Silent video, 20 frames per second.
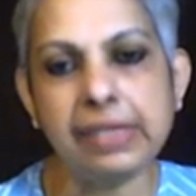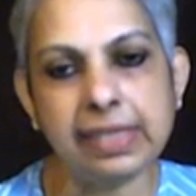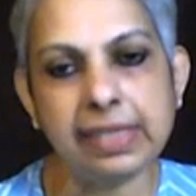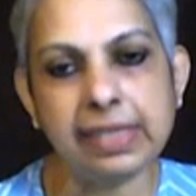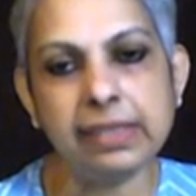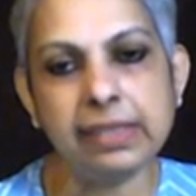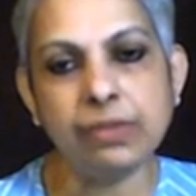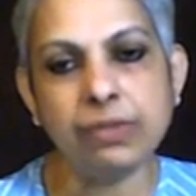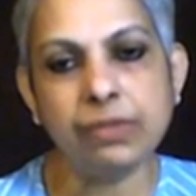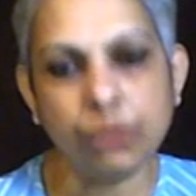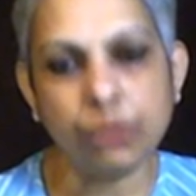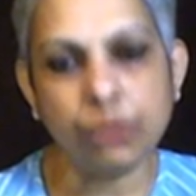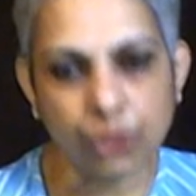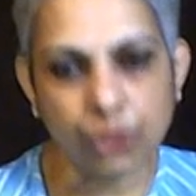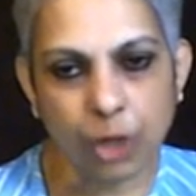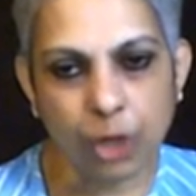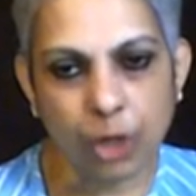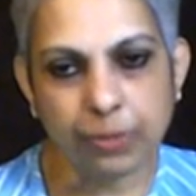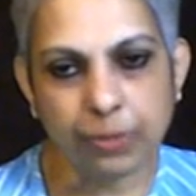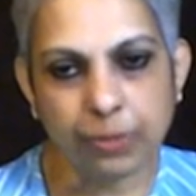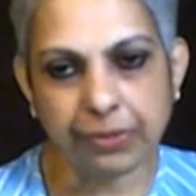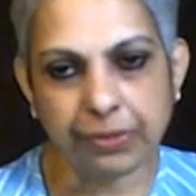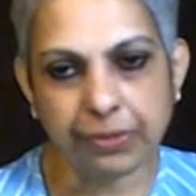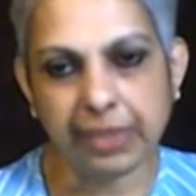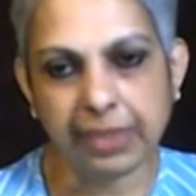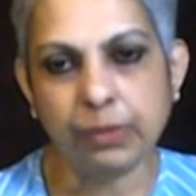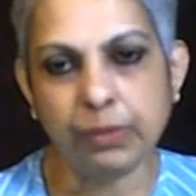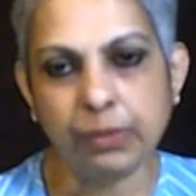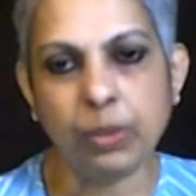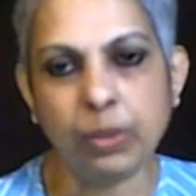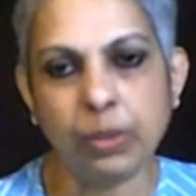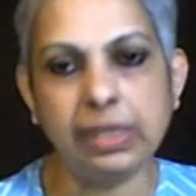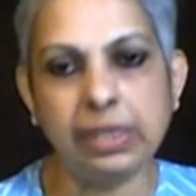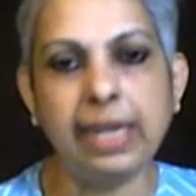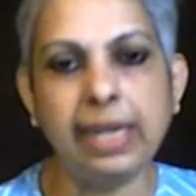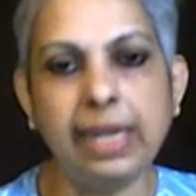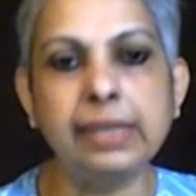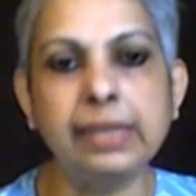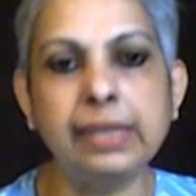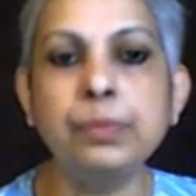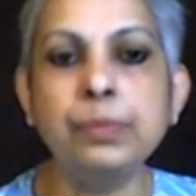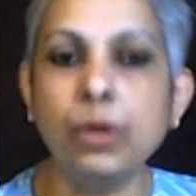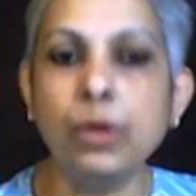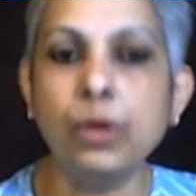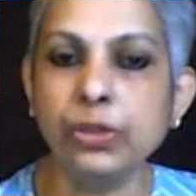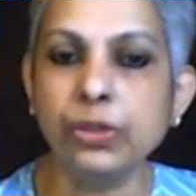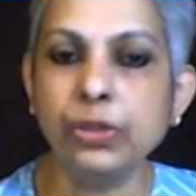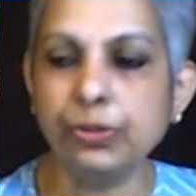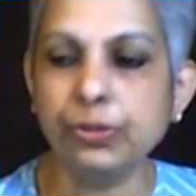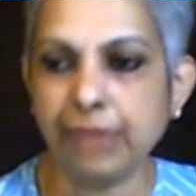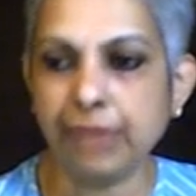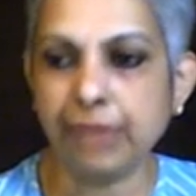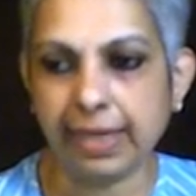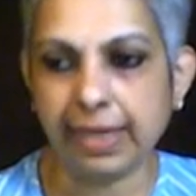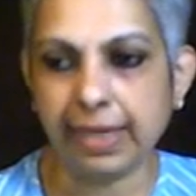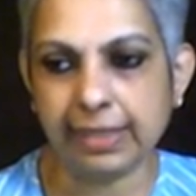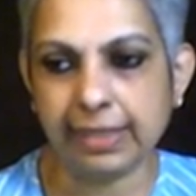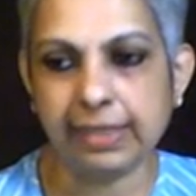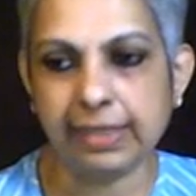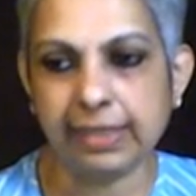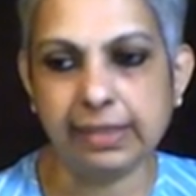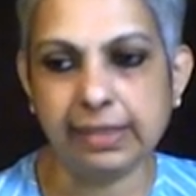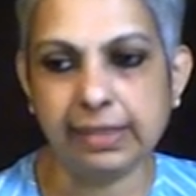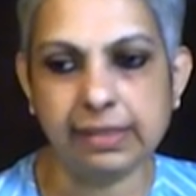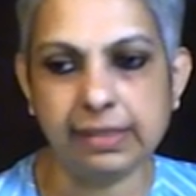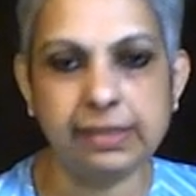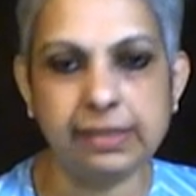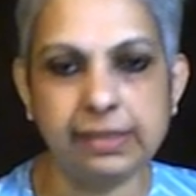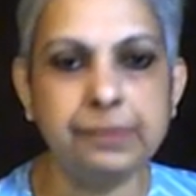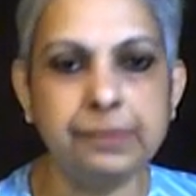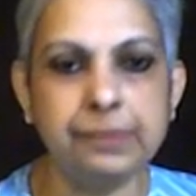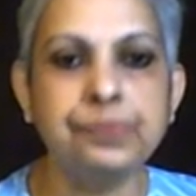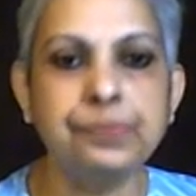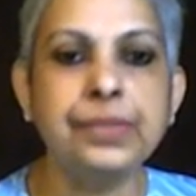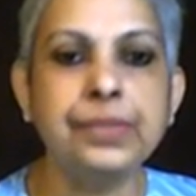single drop of rainwater at the point of occurrence.